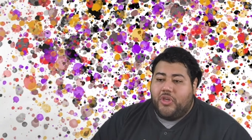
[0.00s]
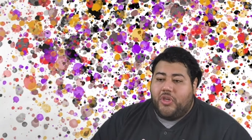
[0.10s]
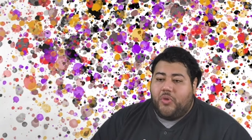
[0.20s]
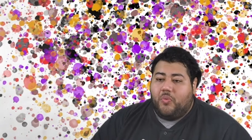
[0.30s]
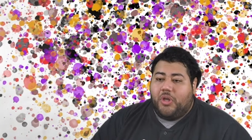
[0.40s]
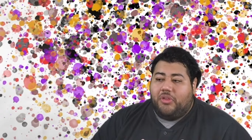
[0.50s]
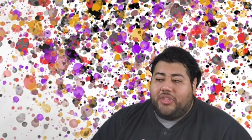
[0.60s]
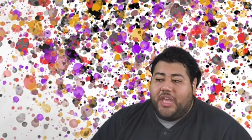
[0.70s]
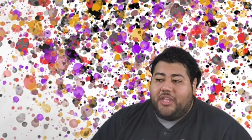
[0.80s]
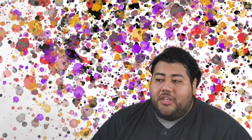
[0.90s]
well
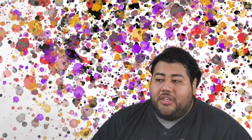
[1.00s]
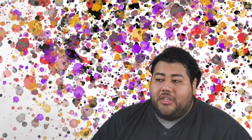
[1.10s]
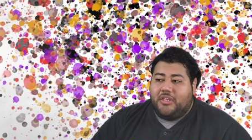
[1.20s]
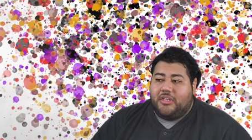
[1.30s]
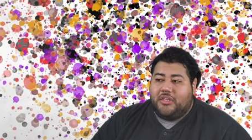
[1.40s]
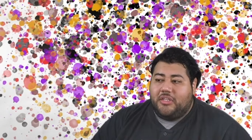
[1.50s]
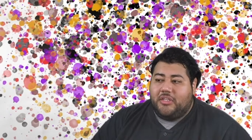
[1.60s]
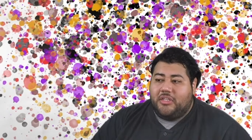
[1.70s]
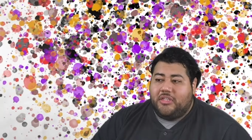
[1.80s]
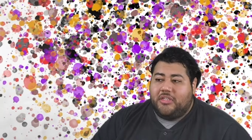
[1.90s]
then,
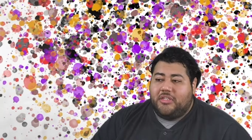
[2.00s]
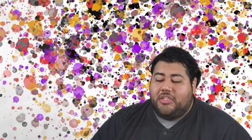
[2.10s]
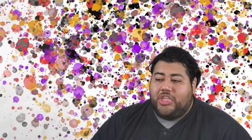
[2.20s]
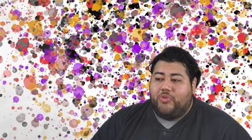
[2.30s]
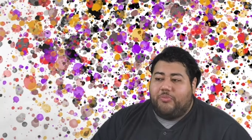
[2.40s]
you were